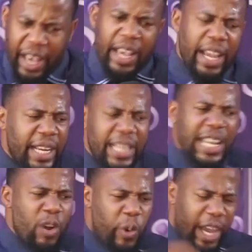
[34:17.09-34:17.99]
He
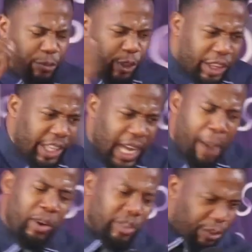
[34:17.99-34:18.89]
knew everything
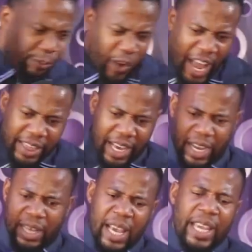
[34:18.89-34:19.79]
about the Father.
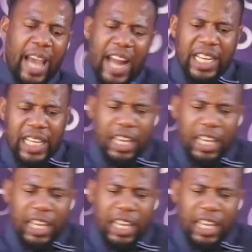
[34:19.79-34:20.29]
And